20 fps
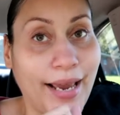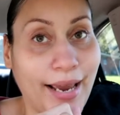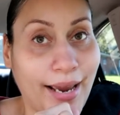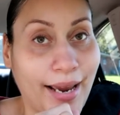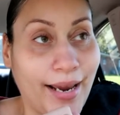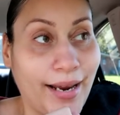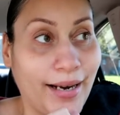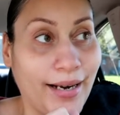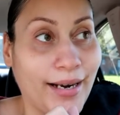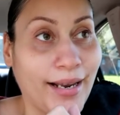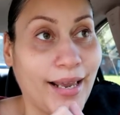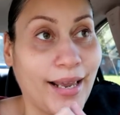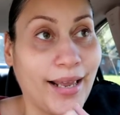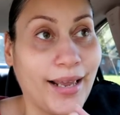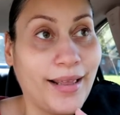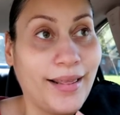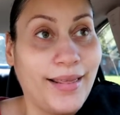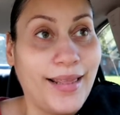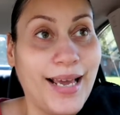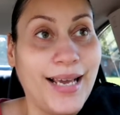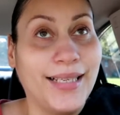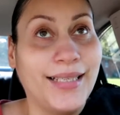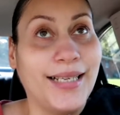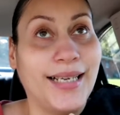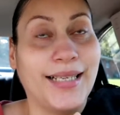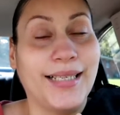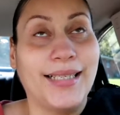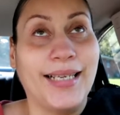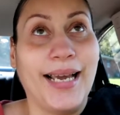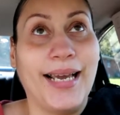and that's
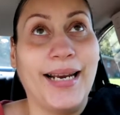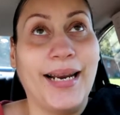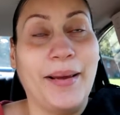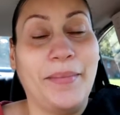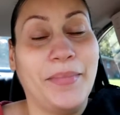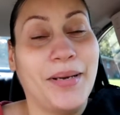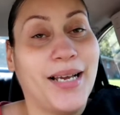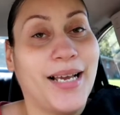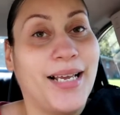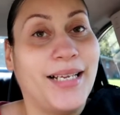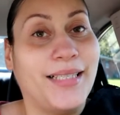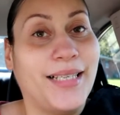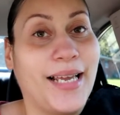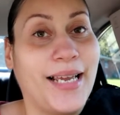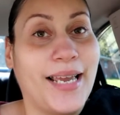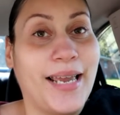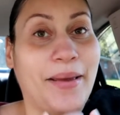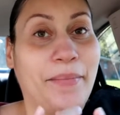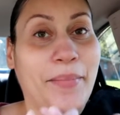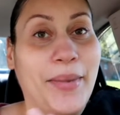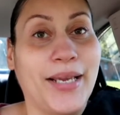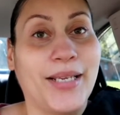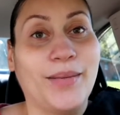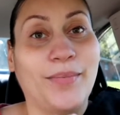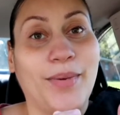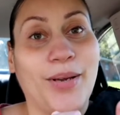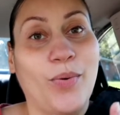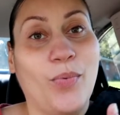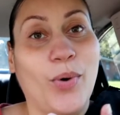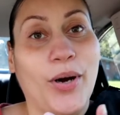exciting because like it
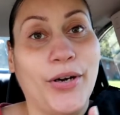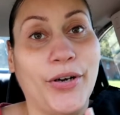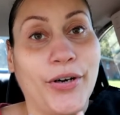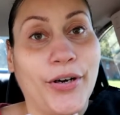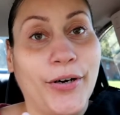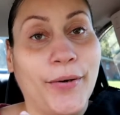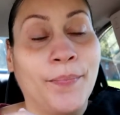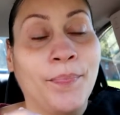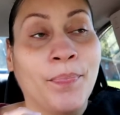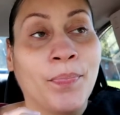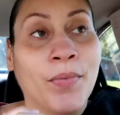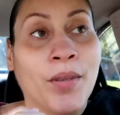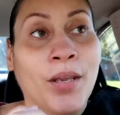makes me wonder